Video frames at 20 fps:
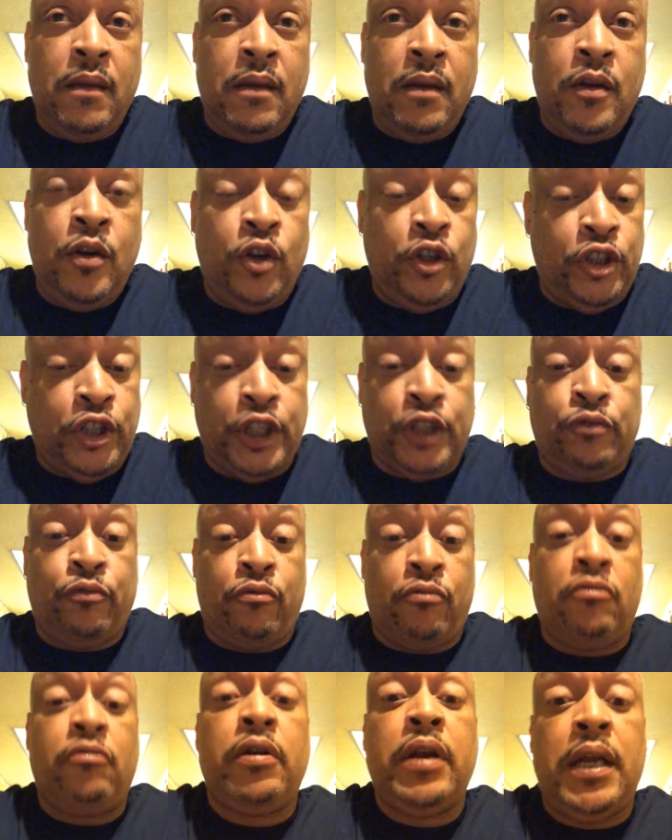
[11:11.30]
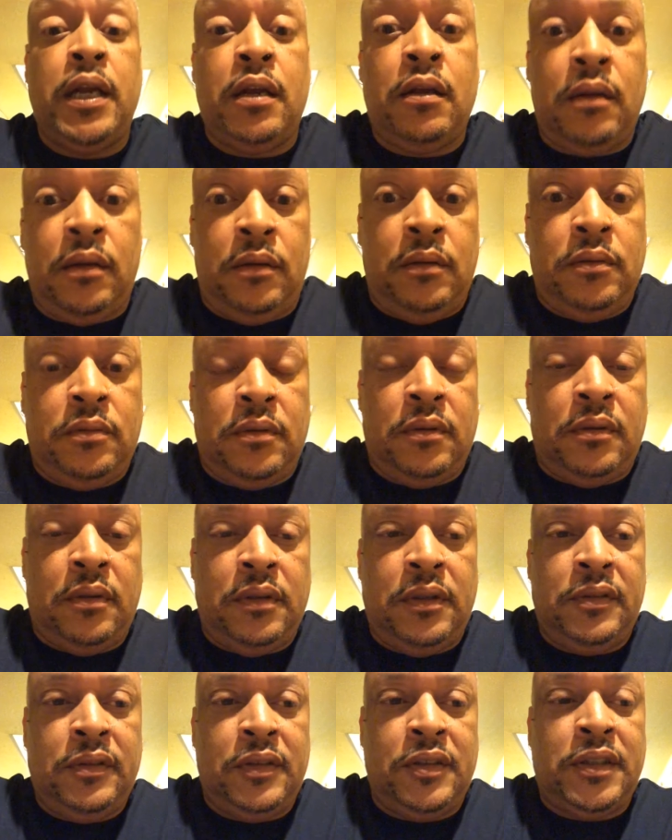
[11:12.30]
who are just real
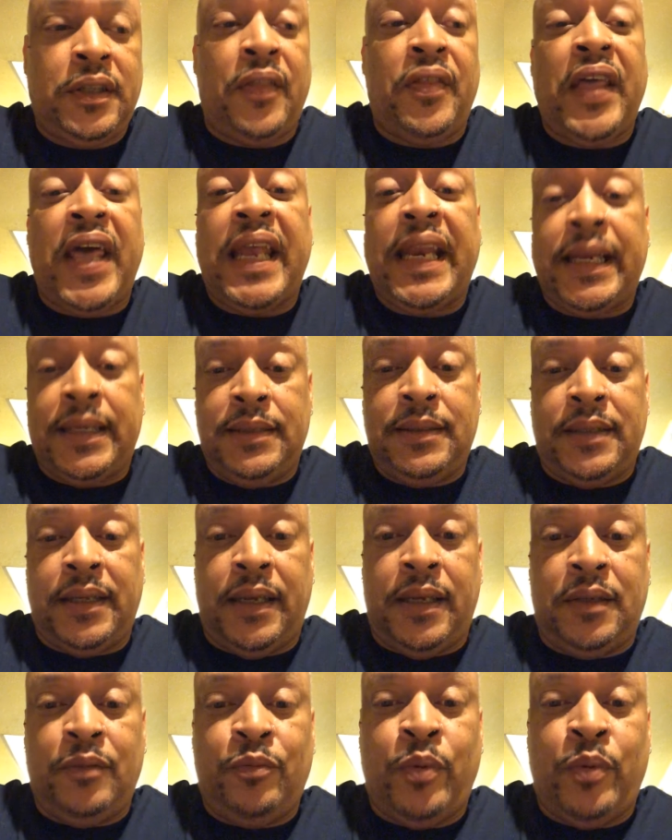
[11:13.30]
to that extent,